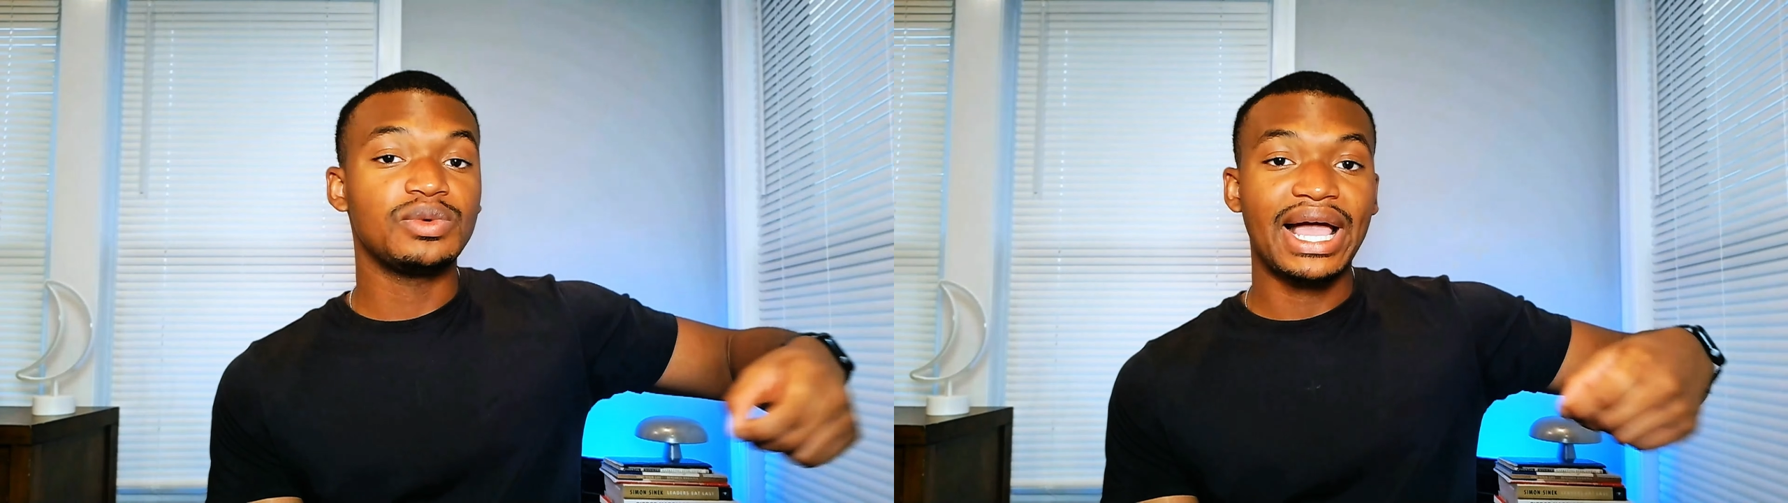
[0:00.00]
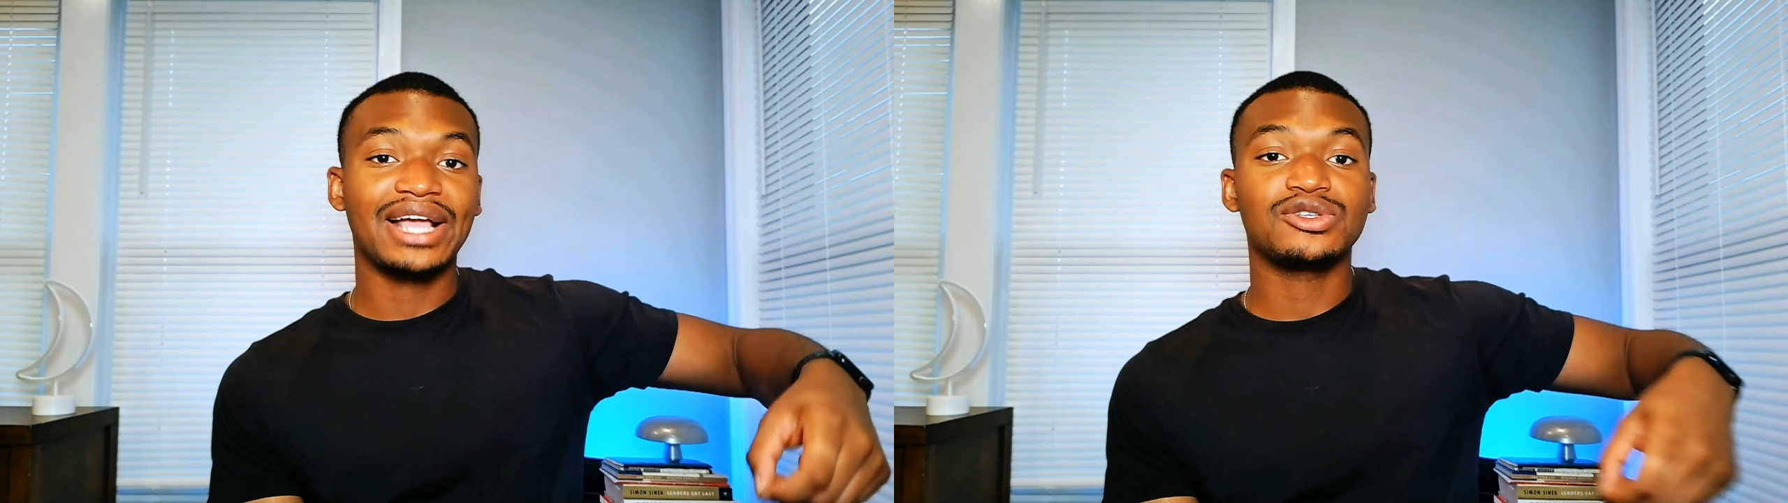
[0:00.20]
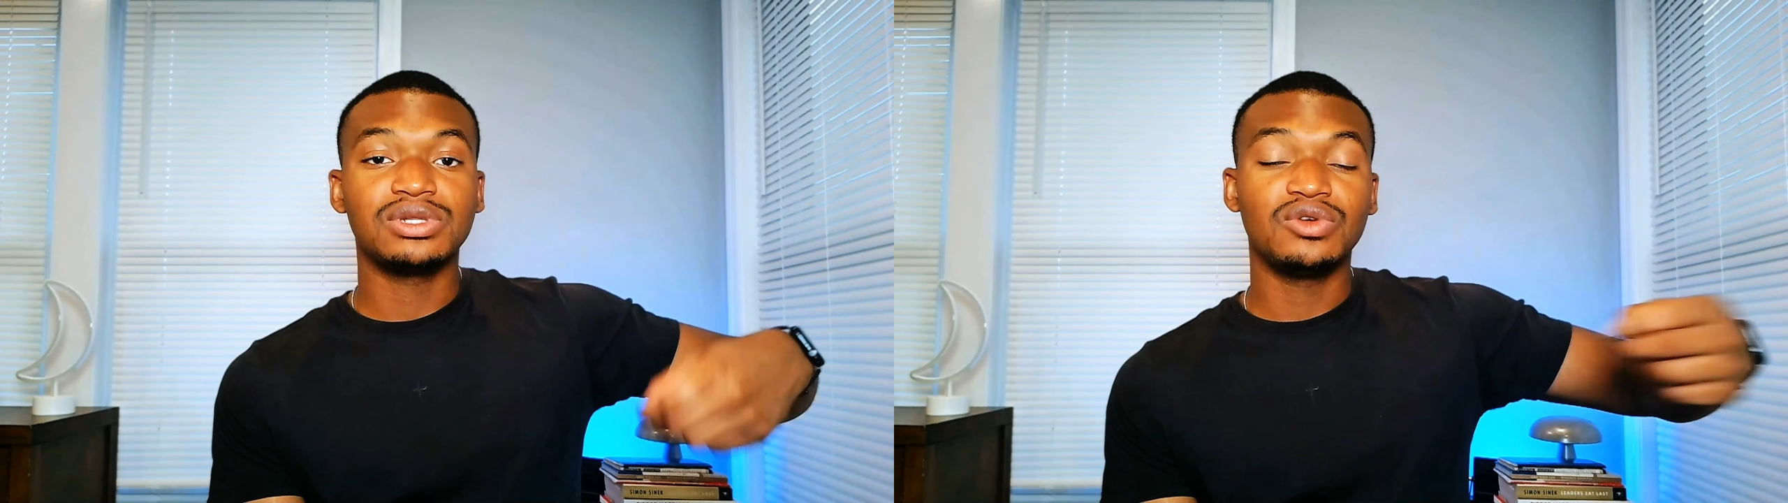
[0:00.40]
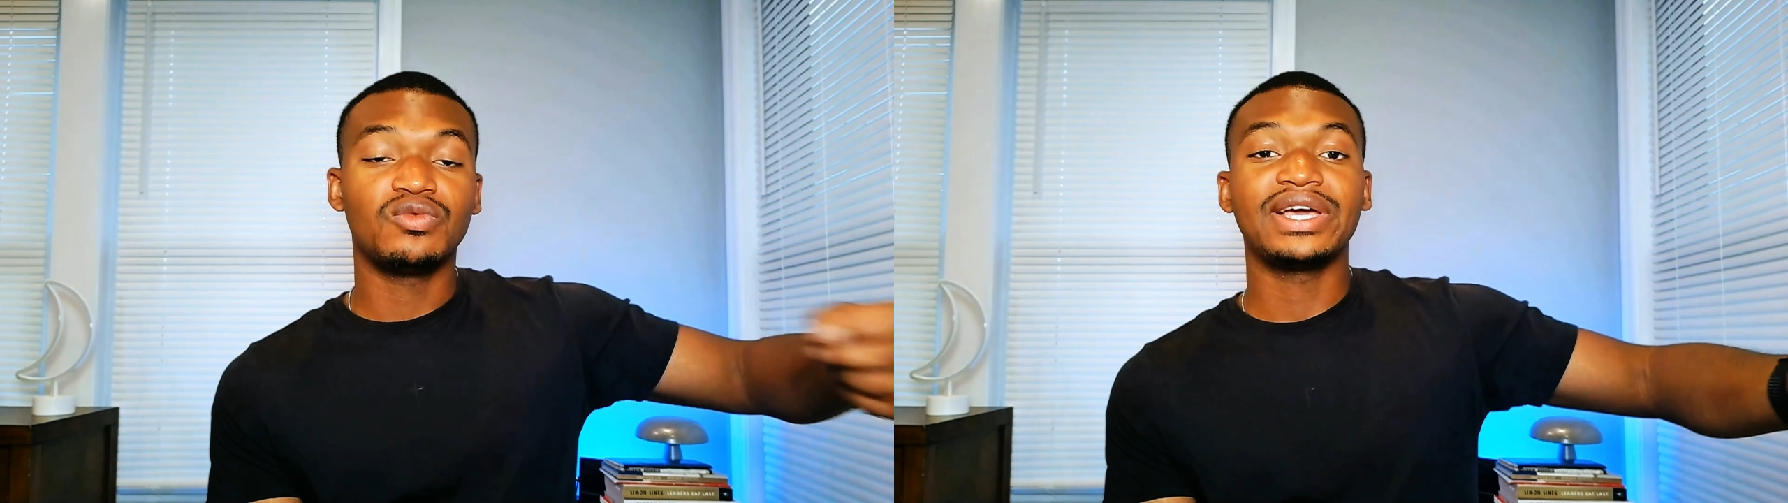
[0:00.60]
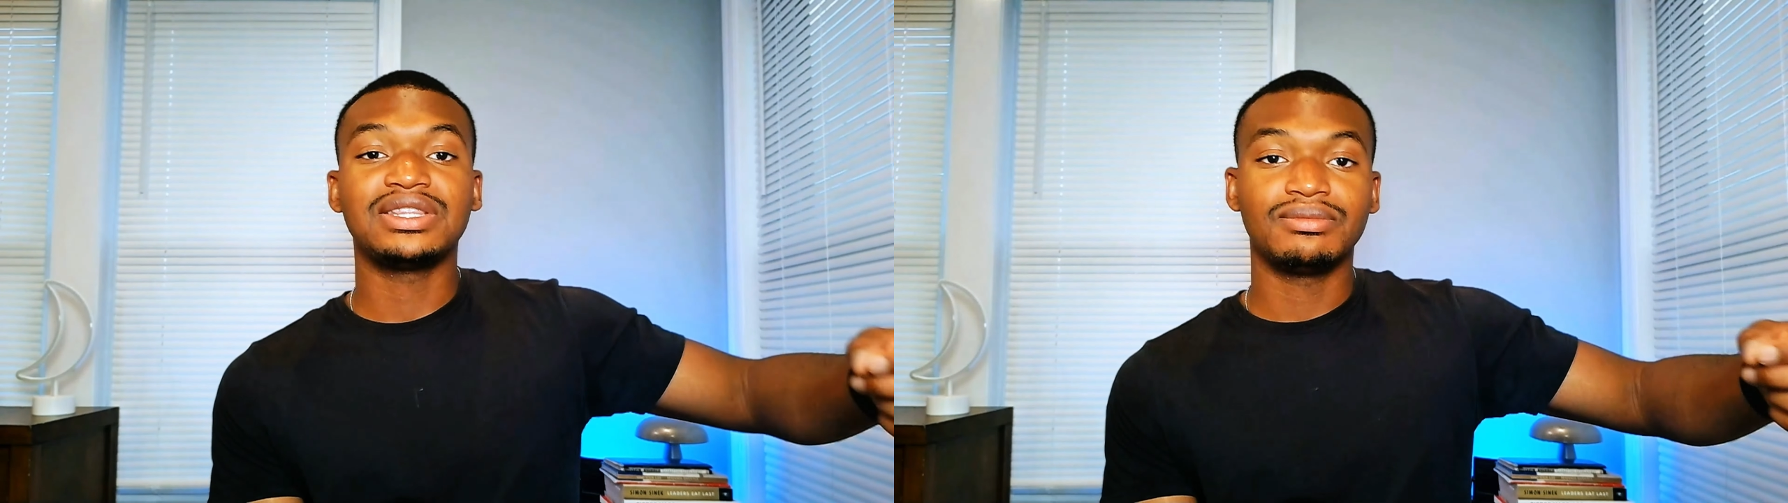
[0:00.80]
actually
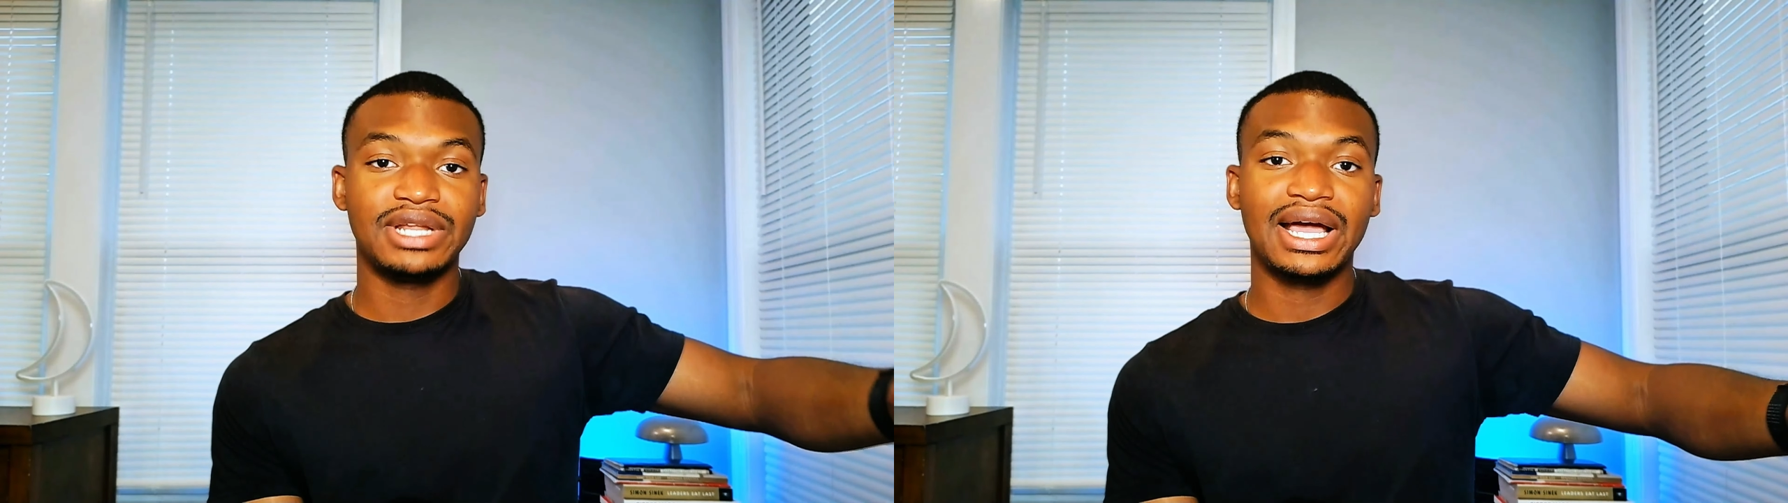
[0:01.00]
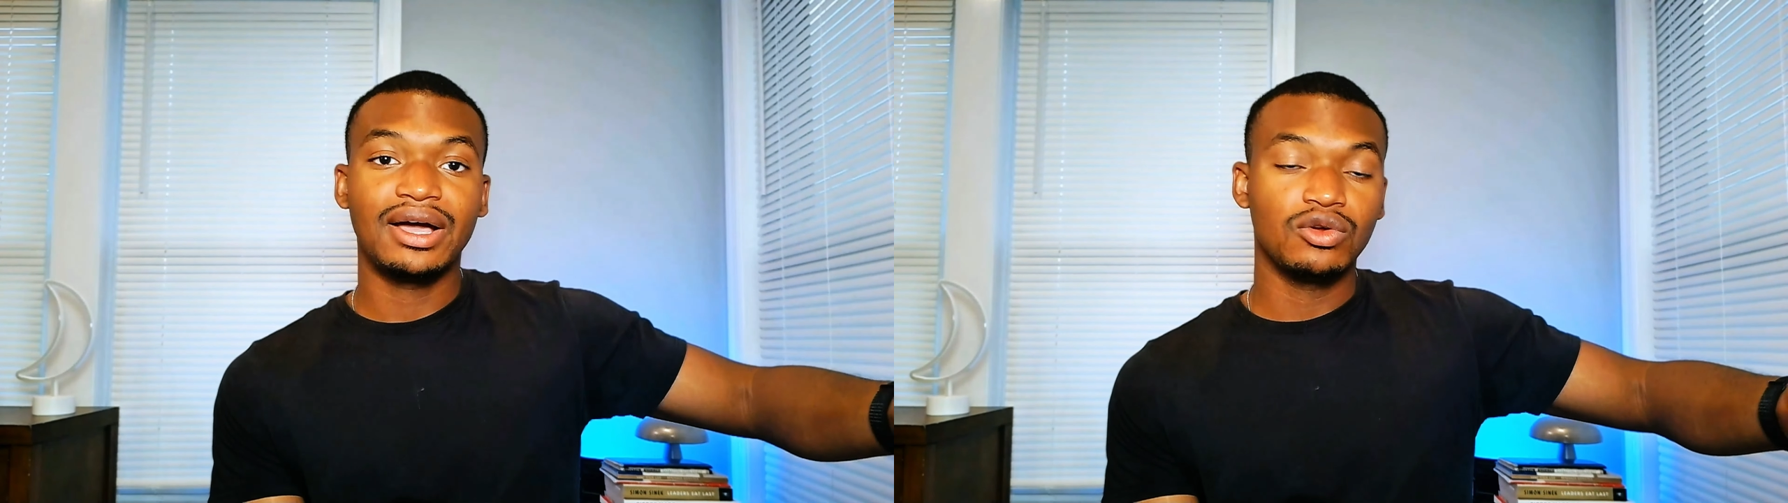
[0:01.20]
write them down,